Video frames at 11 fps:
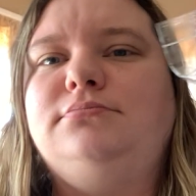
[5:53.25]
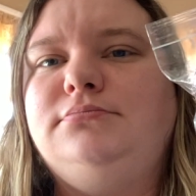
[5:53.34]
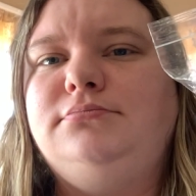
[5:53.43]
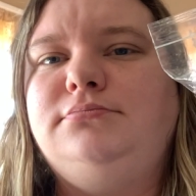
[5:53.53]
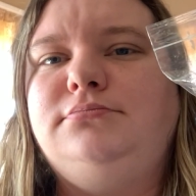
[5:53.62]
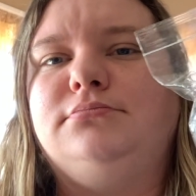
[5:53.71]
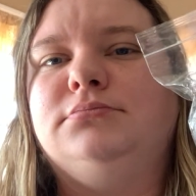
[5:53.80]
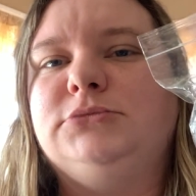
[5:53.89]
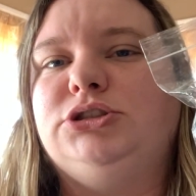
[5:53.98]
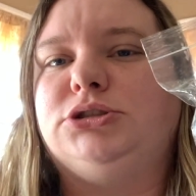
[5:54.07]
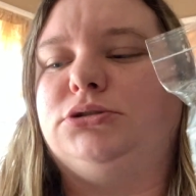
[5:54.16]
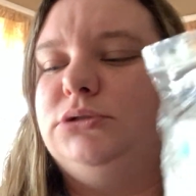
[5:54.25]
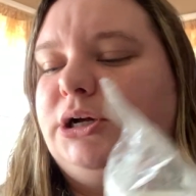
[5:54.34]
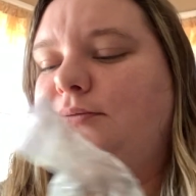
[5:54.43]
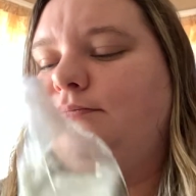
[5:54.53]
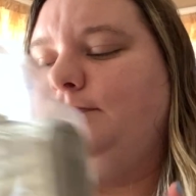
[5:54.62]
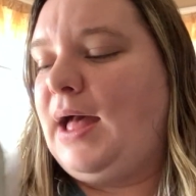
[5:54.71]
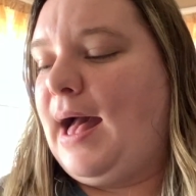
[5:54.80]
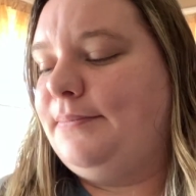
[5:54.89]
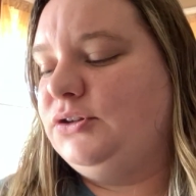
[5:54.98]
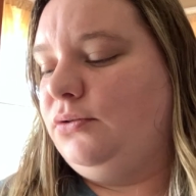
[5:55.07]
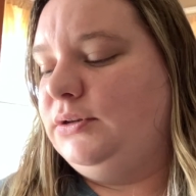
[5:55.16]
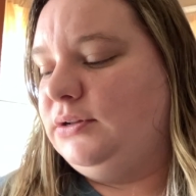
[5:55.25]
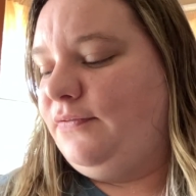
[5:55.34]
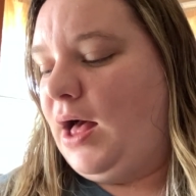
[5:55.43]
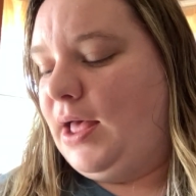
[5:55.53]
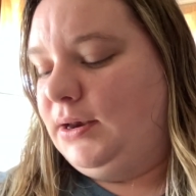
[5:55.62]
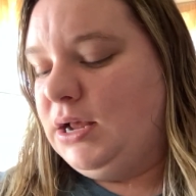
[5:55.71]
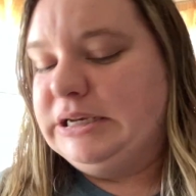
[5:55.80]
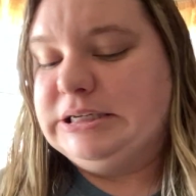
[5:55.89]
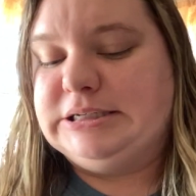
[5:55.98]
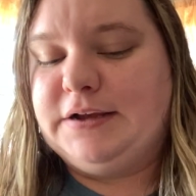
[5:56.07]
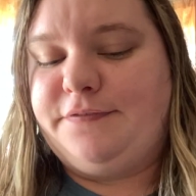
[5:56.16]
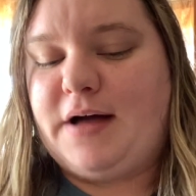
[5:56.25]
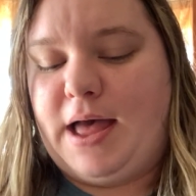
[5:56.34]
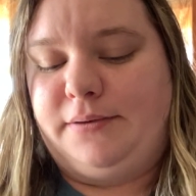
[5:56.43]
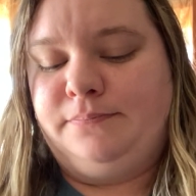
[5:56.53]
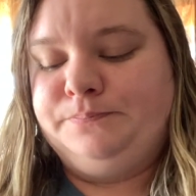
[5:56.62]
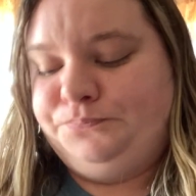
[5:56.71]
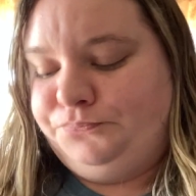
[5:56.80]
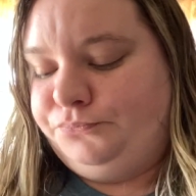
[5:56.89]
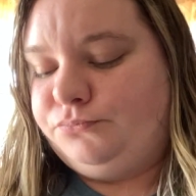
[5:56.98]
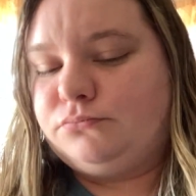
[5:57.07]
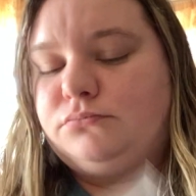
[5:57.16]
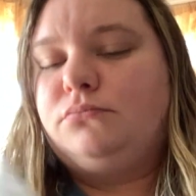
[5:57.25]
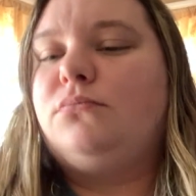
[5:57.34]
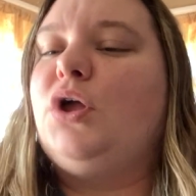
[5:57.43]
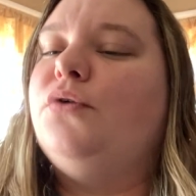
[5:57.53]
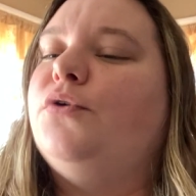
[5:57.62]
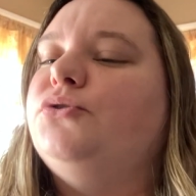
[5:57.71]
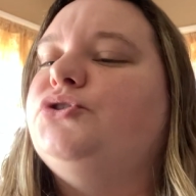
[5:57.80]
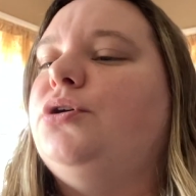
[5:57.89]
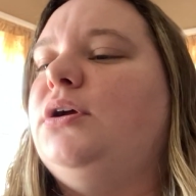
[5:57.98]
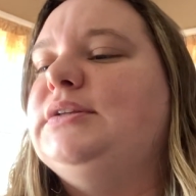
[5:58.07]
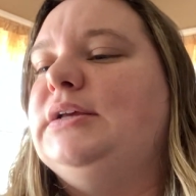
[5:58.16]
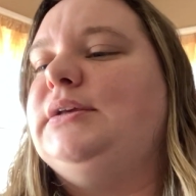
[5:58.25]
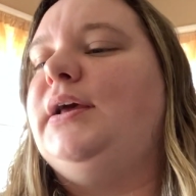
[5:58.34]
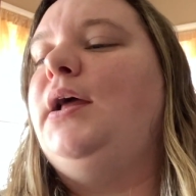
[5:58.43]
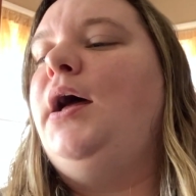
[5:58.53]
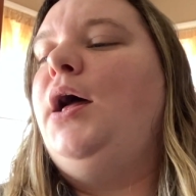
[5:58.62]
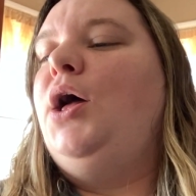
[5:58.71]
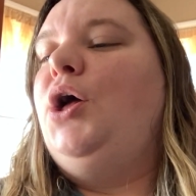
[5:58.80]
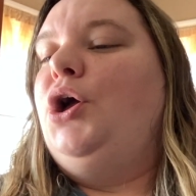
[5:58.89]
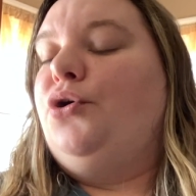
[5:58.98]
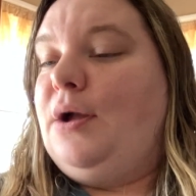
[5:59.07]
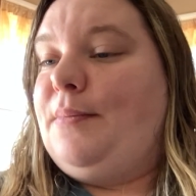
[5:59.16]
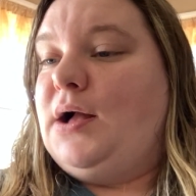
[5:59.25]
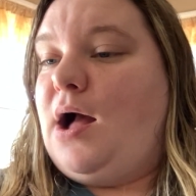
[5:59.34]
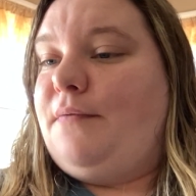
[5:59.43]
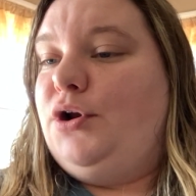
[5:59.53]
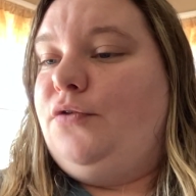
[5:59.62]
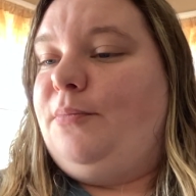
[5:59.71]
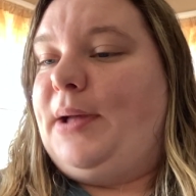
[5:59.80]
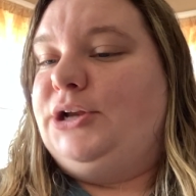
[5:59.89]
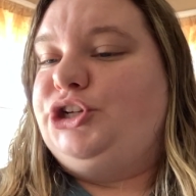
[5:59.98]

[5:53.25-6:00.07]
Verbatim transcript: mm, so good. Absolutely divine. Divine. Rose Girls I did. Grandma got run over by a